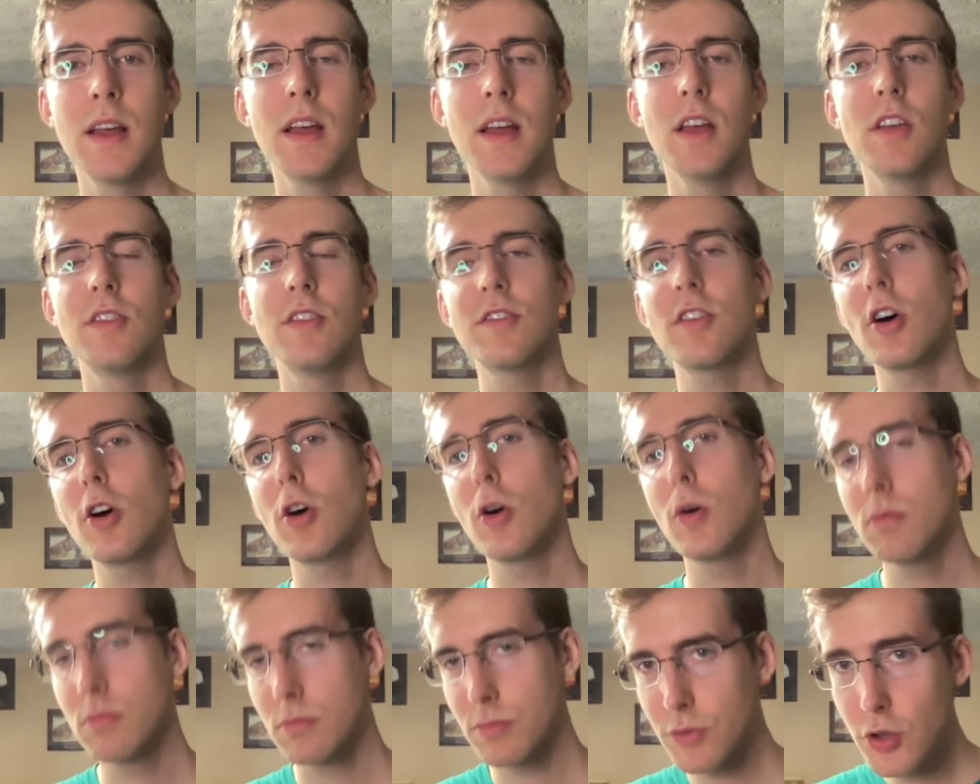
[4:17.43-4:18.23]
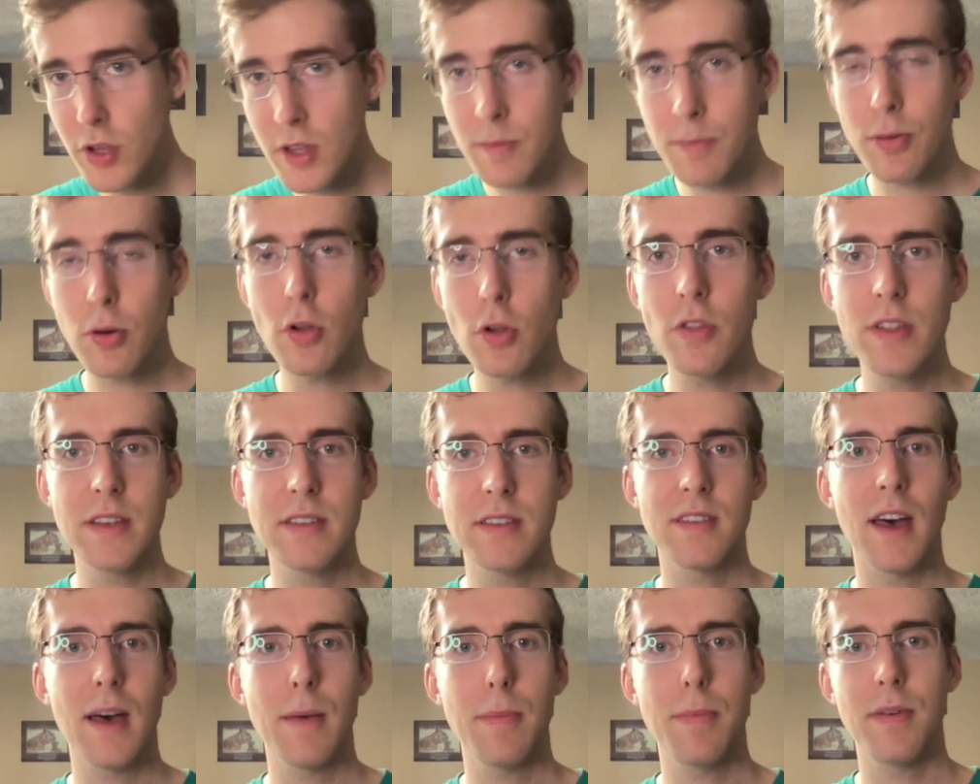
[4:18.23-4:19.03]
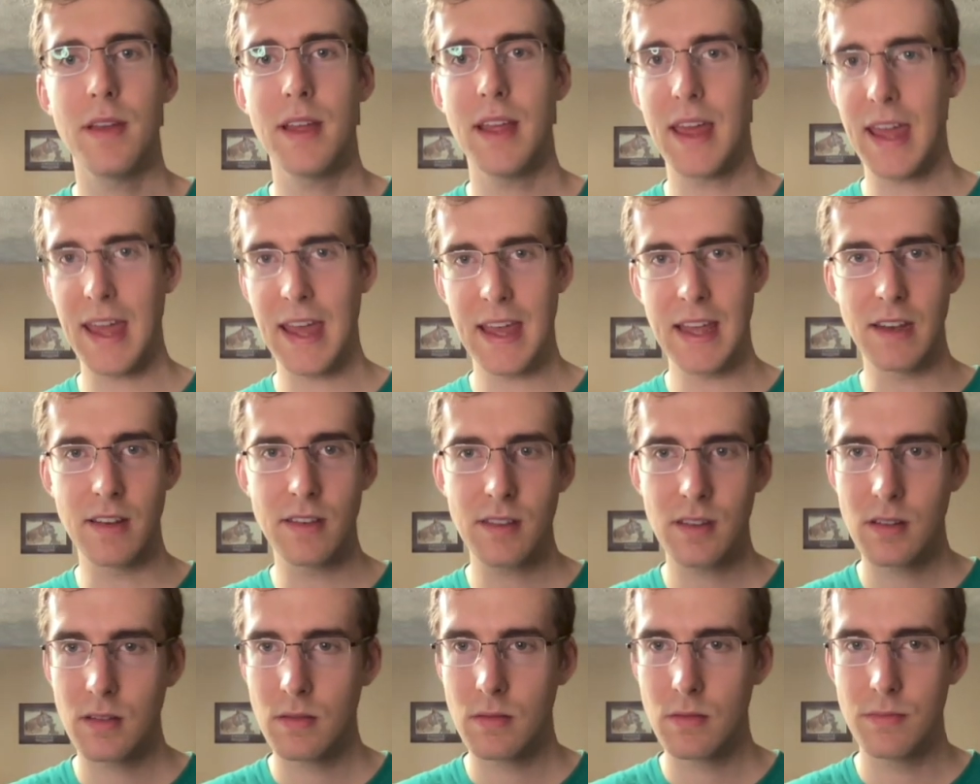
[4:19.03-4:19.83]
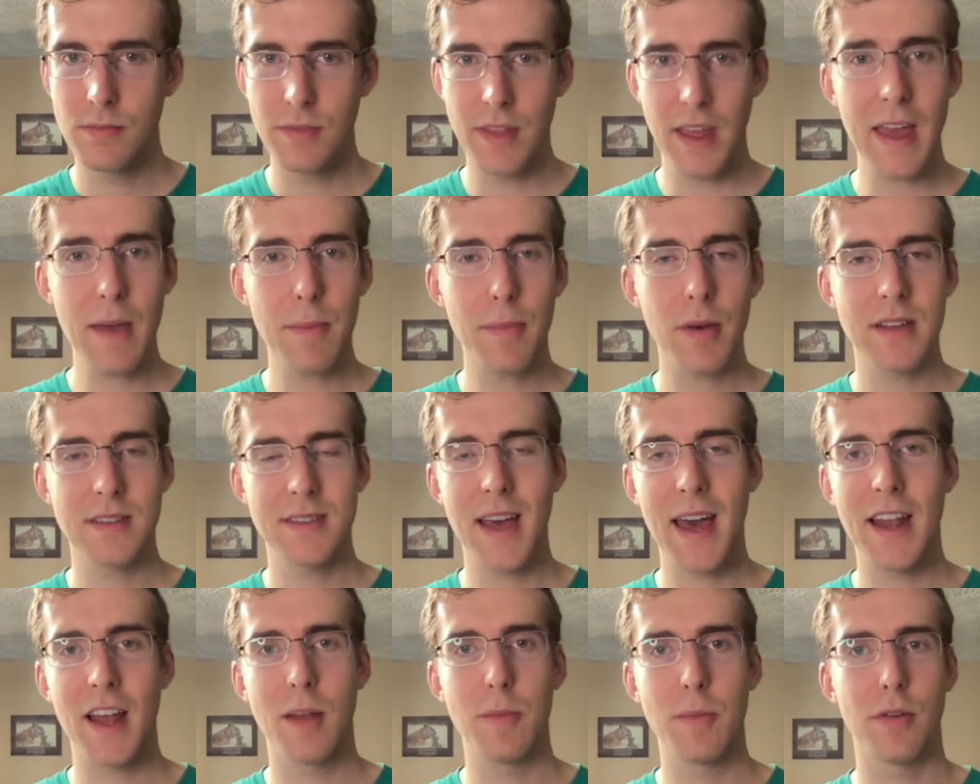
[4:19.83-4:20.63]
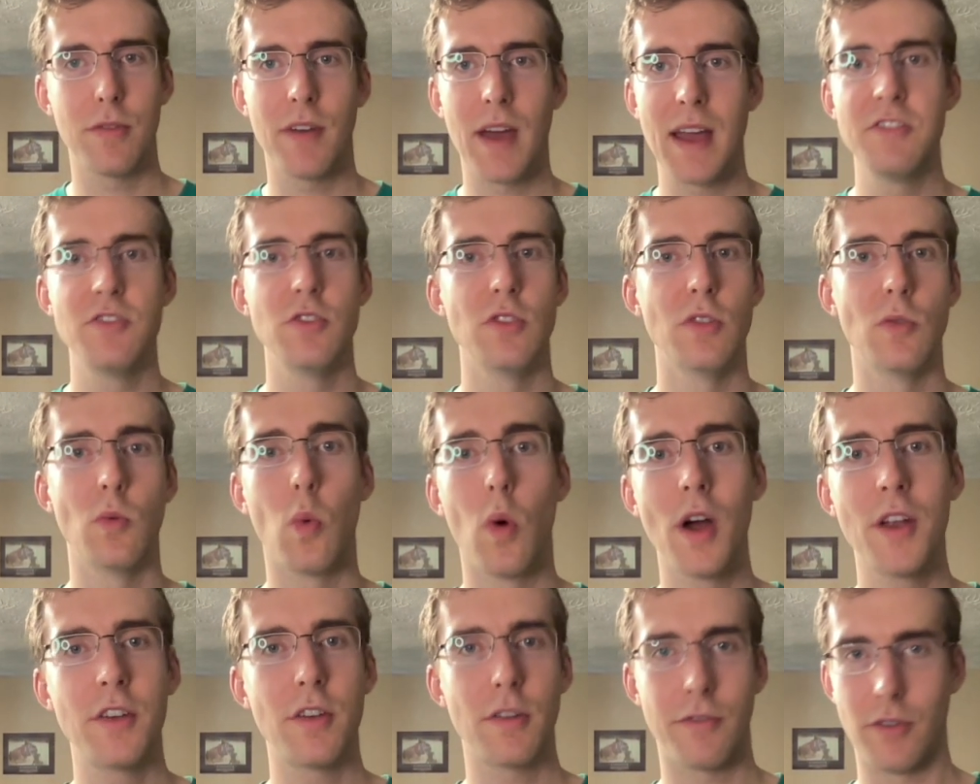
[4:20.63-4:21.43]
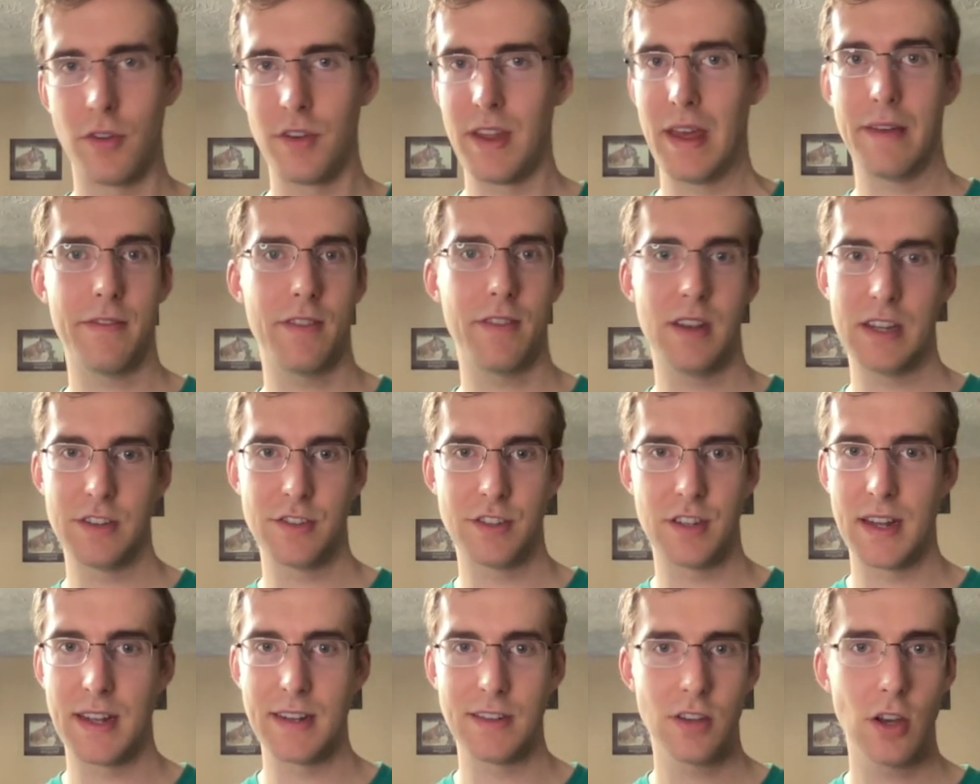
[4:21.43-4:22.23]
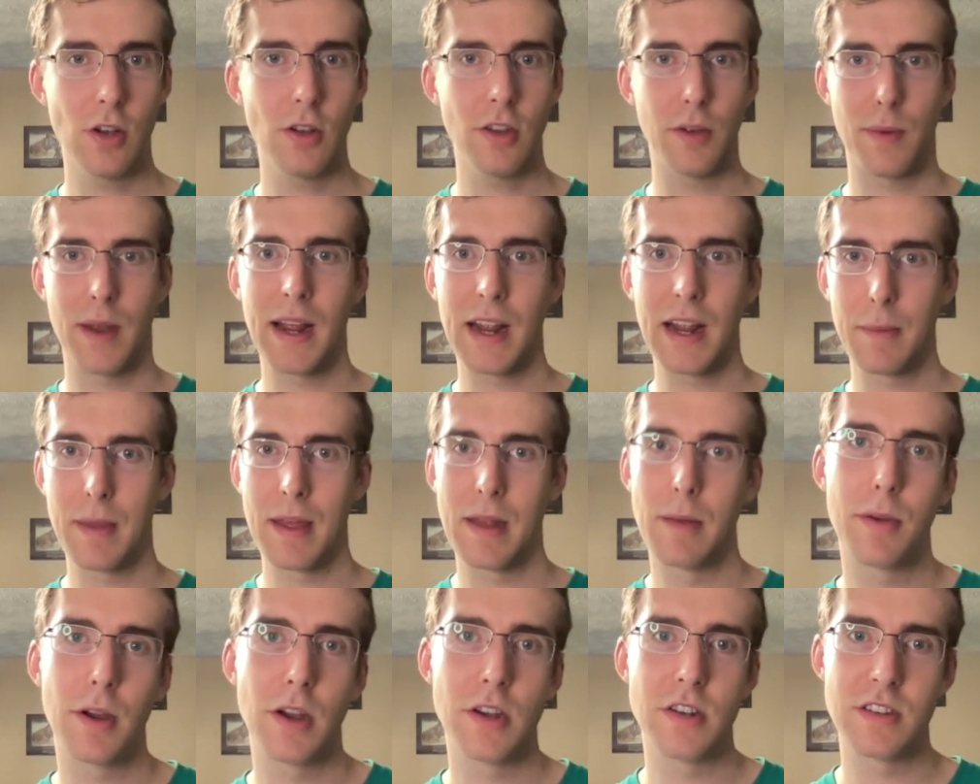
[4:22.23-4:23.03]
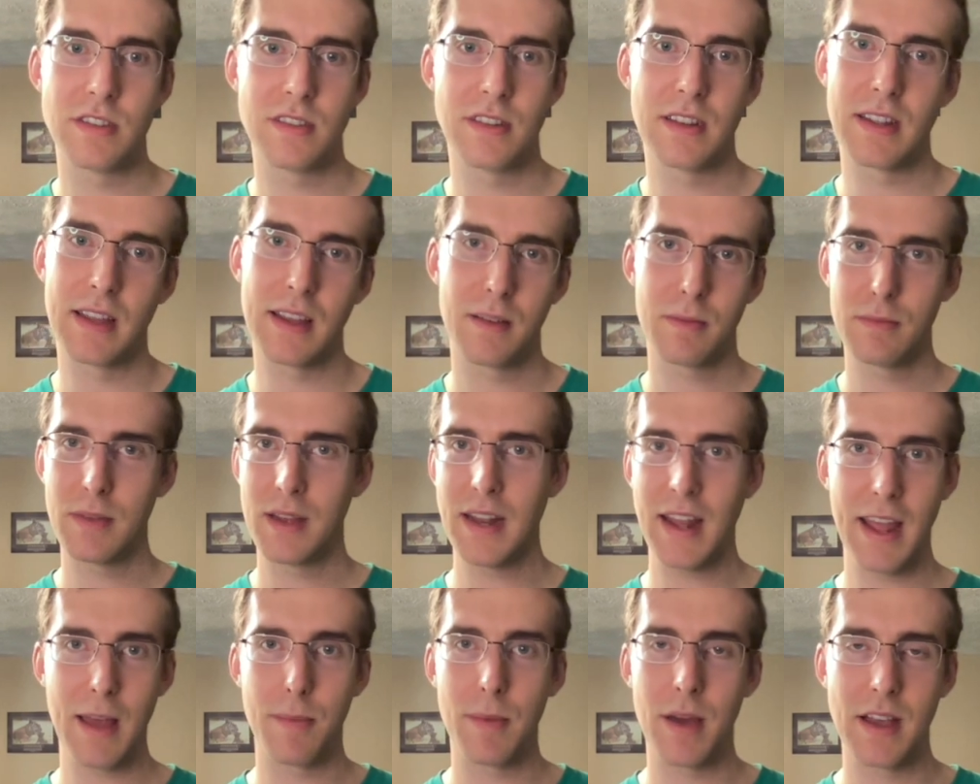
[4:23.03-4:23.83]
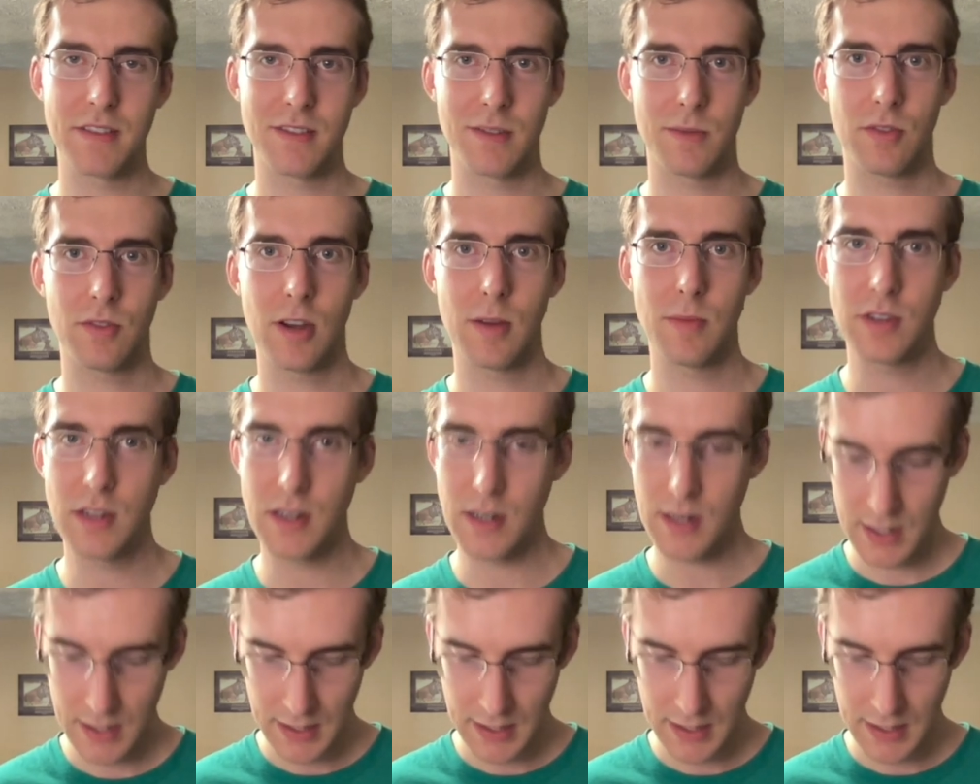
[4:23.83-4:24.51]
So you can pull this up and the Amboss add-on provides you a wonderful definition. I totally recommend purchasing an Amboss subscription.